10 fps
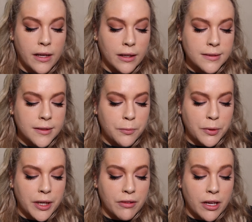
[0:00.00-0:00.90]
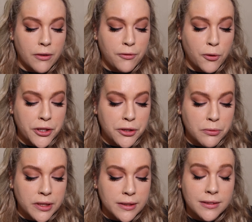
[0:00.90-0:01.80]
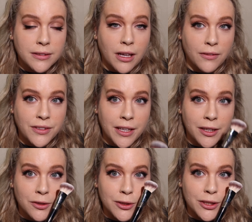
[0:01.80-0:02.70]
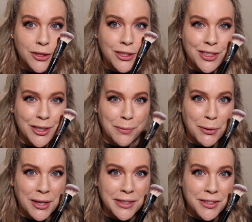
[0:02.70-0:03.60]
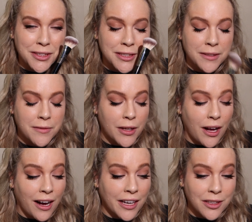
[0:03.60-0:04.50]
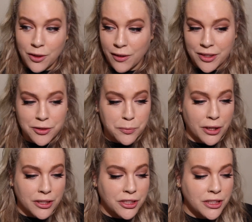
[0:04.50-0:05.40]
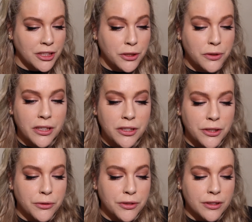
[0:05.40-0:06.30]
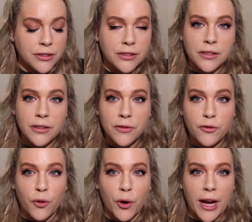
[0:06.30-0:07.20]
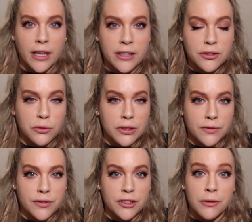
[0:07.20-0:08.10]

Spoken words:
Next up we have the F43 Soft Angled Cheek Brush. I love this brush. You can use this for any sort of